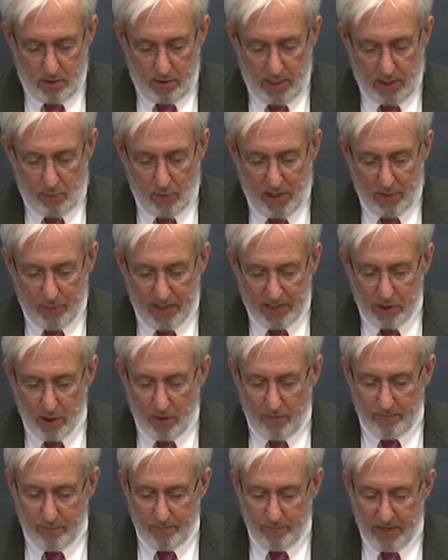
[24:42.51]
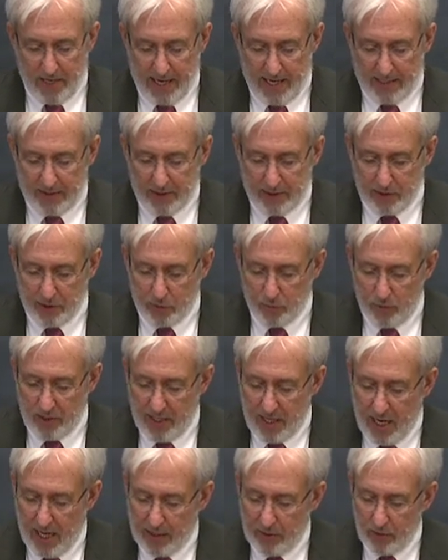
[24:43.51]
Now, where we go from that is we're
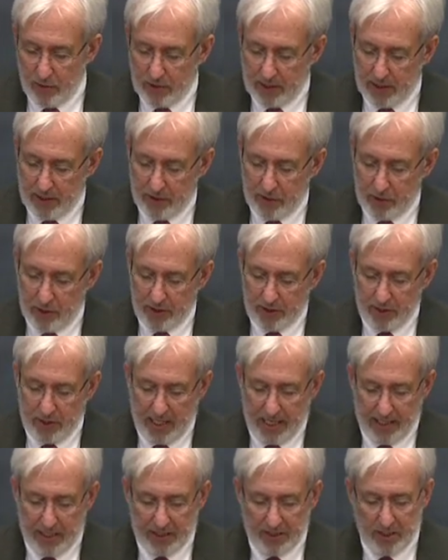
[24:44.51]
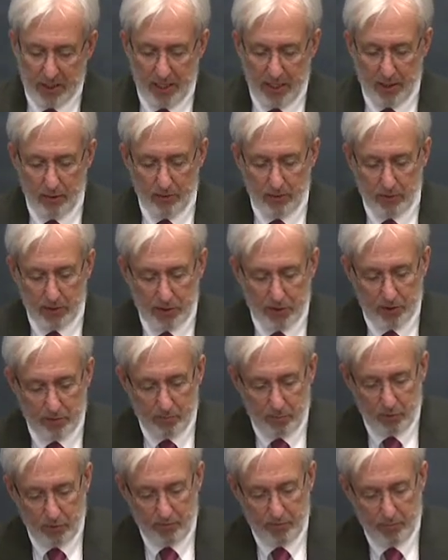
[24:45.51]
not looking just at a terrorist
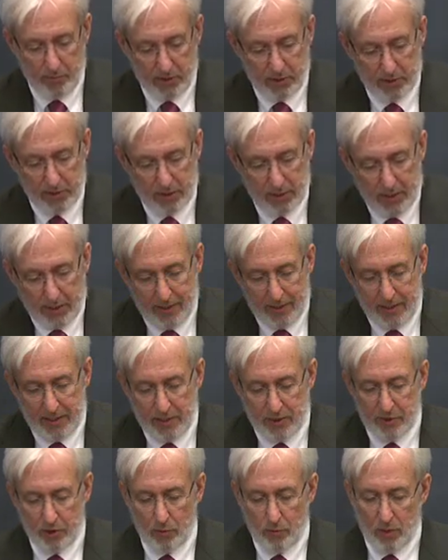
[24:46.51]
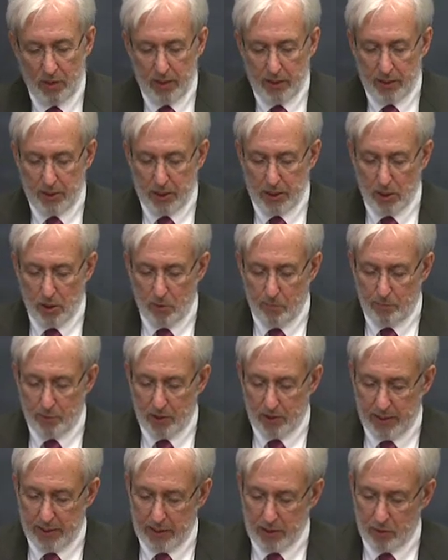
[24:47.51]
movement. It is a religio
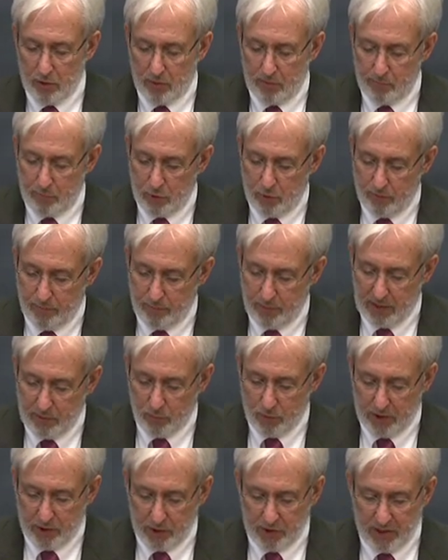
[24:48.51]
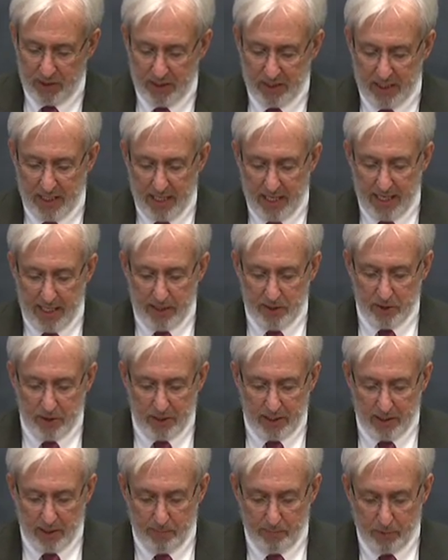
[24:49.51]
political movement which is engaged
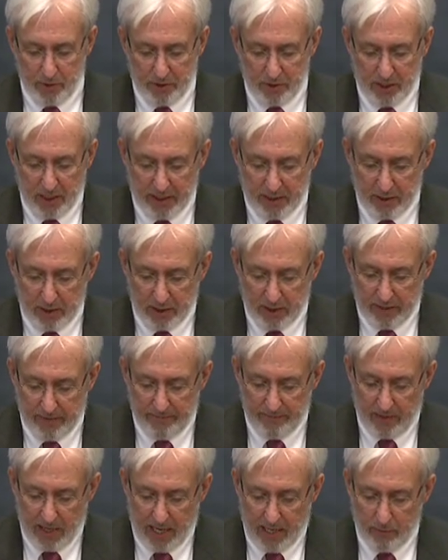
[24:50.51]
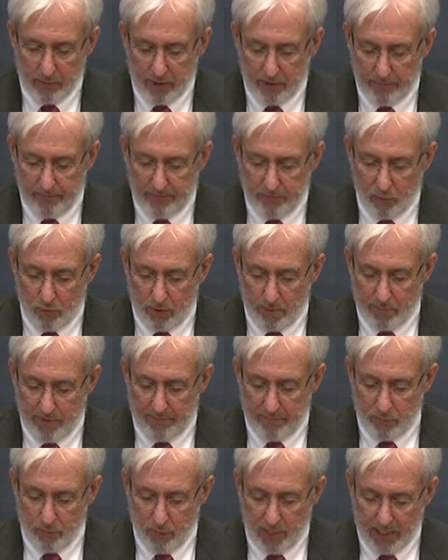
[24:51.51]
in a particularly virulent form
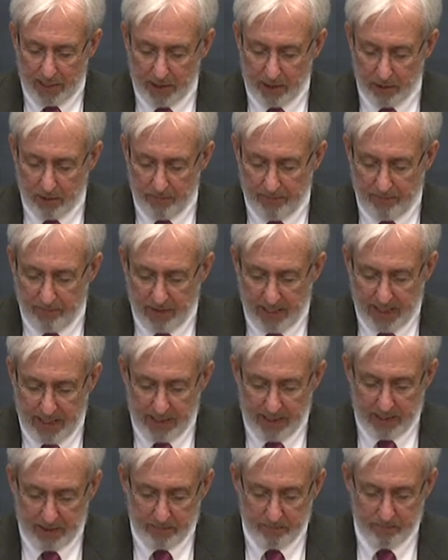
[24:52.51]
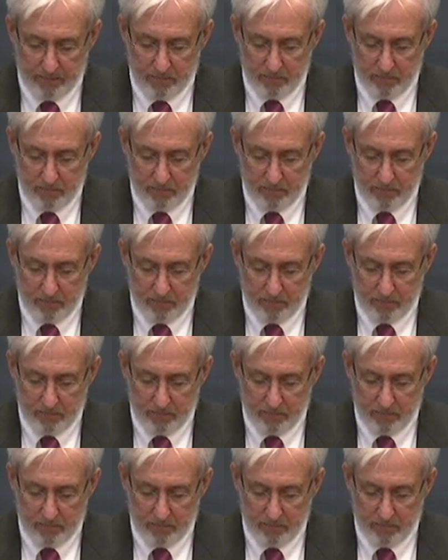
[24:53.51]
of irregular fighting.